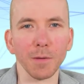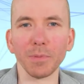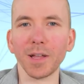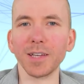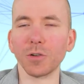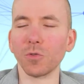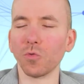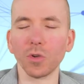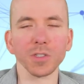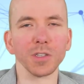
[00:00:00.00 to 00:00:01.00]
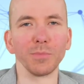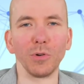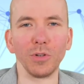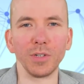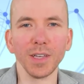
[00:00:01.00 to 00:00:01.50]
applies across the
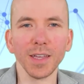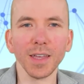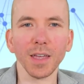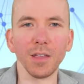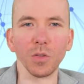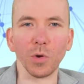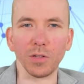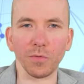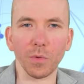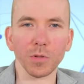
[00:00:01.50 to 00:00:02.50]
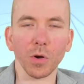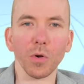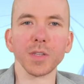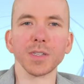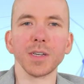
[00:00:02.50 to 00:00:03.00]
board in the world of
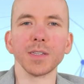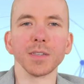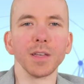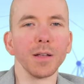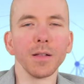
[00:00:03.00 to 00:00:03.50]
cryptocurrencies,